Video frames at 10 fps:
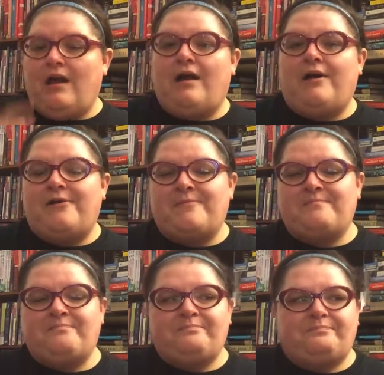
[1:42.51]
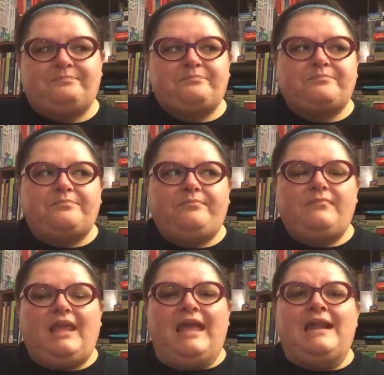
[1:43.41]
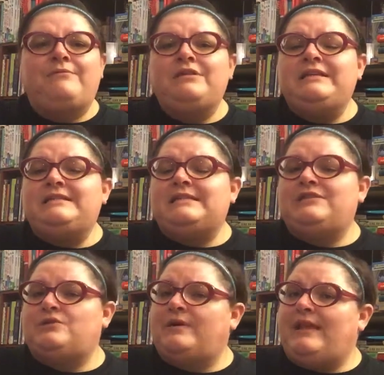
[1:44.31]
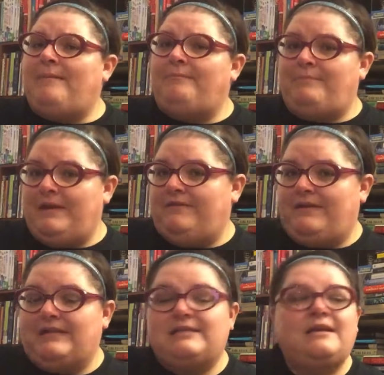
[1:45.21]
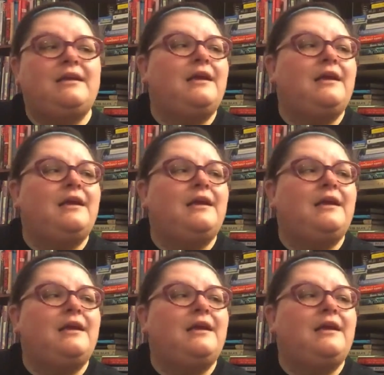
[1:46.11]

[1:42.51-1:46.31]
And I really did enjoy that bit of it.